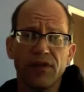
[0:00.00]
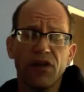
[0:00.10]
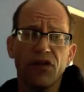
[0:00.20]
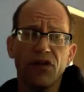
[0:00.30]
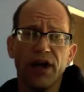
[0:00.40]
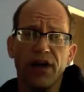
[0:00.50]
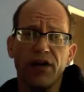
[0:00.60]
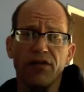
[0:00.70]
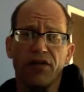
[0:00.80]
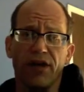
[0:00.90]
you'll get a
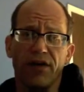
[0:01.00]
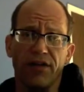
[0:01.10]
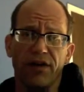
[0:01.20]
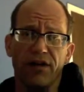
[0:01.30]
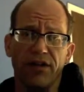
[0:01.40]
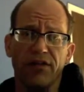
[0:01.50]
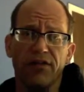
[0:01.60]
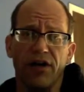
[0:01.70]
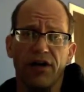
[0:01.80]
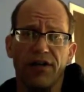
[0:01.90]
newsletter that'll list
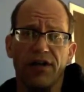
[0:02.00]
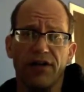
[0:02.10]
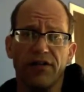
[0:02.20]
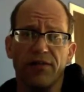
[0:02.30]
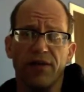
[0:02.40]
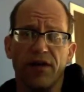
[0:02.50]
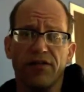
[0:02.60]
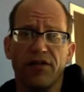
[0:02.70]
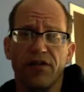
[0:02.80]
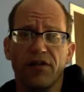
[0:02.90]
all the teleseminars,
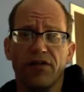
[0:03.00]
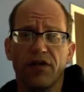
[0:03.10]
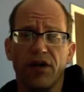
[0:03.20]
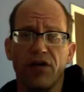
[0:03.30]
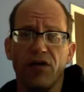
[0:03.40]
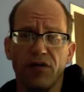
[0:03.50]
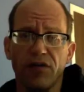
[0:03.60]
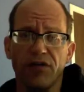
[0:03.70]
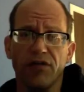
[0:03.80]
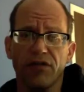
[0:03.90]
and you'll also get
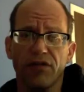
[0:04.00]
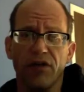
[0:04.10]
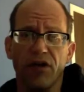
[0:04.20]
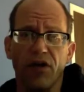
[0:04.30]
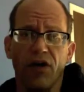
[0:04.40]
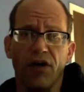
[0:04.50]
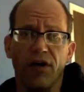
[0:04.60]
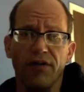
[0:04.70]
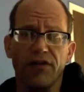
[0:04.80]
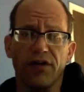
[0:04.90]
notices of
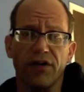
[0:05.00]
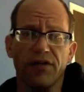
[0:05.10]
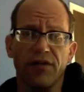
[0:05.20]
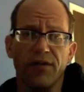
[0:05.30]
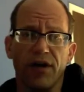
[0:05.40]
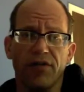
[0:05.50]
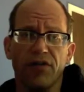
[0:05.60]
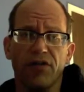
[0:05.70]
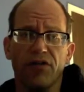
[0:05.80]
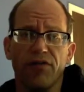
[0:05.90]
these teleseminars. And
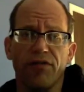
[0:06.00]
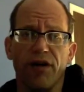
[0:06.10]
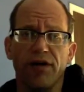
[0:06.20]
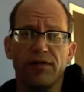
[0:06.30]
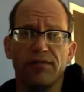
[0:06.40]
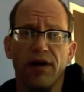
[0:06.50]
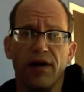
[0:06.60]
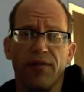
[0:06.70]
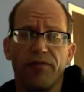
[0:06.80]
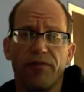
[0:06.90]
so far,
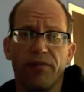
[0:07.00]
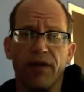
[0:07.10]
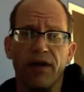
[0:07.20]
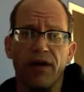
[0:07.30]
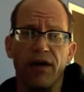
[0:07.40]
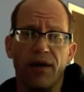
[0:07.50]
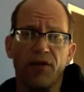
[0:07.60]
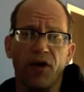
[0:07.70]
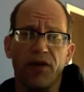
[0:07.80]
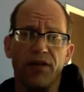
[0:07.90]
and I'm
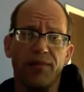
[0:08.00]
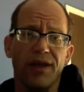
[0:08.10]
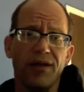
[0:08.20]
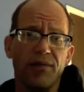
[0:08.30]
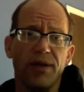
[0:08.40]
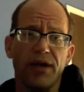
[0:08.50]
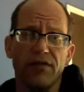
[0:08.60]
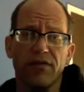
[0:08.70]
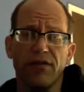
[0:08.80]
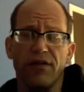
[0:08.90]
calling them Inner
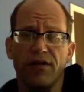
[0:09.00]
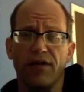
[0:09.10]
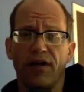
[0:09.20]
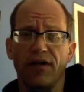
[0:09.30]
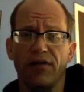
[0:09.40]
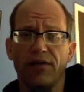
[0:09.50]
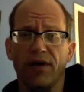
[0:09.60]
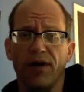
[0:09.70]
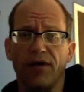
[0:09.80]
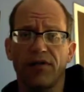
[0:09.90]
Peace
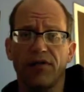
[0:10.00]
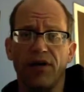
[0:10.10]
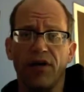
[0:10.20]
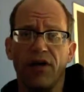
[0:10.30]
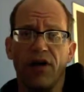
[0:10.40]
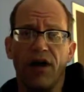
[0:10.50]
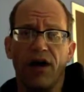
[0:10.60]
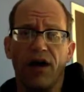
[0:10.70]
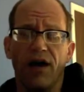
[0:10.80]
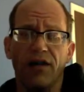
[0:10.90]
Teleseminars.
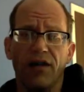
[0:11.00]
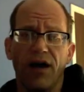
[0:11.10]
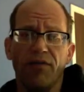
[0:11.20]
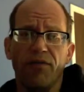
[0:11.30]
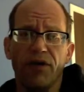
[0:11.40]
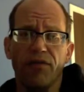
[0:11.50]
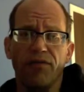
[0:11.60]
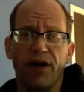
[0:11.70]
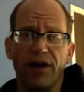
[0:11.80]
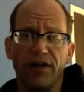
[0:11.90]
A lot of what you'll
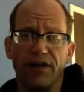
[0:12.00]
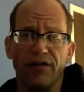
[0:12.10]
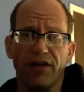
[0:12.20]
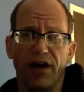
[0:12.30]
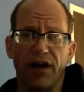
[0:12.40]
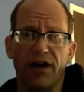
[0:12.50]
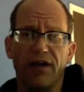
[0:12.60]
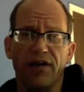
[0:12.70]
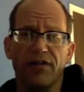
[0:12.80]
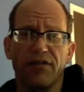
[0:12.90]
find on this site
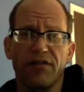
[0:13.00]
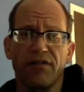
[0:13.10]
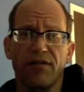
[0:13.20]
is